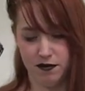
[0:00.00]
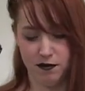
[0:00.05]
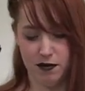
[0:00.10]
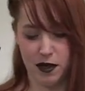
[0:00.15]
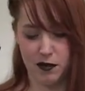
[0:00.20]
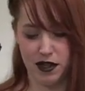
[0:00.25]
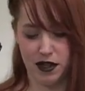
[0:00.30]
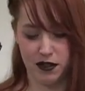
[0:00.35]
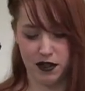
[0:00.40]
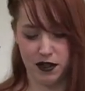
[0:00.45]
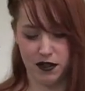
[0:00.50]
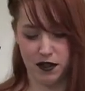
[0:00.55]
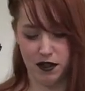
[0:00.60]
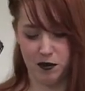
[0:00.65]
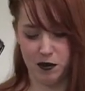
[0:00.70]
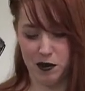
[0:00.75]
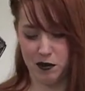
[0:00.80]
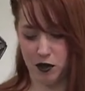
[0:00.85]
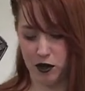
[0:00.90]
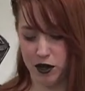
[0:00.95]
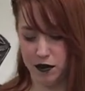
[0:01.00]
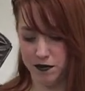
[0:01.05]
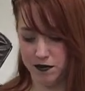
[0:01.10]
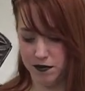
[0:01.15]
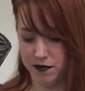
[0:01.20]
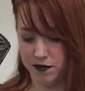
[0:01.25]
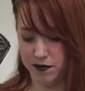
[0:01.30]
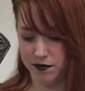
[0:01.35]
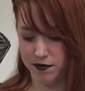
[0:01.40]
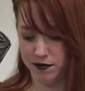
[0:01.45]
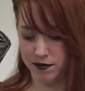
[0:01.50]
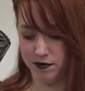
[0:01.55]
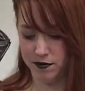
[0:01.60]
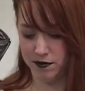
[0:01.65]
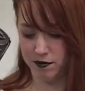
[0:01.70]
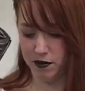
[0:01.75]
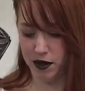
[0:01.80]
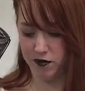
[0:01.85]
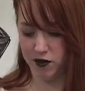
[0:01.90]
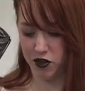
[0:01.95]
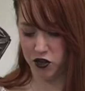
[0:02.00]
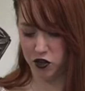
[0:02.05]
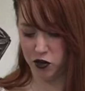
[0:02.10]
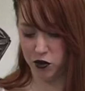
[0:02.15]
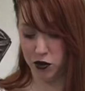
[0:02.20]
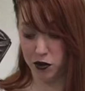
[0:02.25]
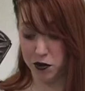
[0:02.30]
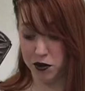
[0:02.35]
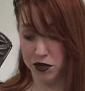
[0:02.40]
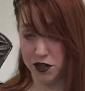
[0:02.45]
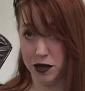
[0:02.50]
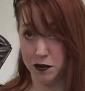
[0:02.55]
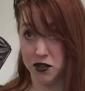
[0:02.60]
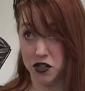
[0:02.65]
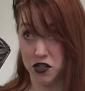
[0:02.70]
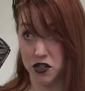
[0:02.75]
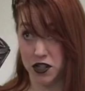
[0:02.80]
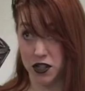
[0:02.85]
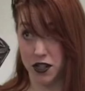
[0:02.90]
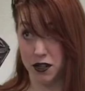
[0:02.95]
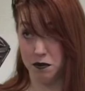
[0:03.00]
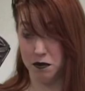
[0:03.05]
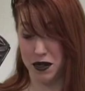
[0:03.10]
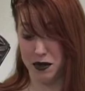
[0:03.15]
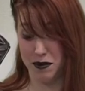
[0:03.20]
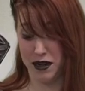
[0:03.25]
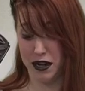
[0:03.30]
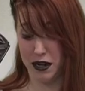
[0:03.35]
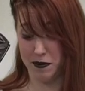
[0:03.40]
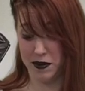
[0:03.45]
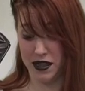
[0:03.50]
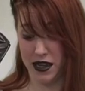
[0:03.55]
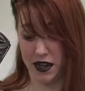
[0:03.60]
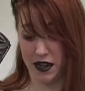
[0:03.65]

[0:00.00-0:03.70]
Maybe I'll need a little bit more. My visual perception's good, but it might not be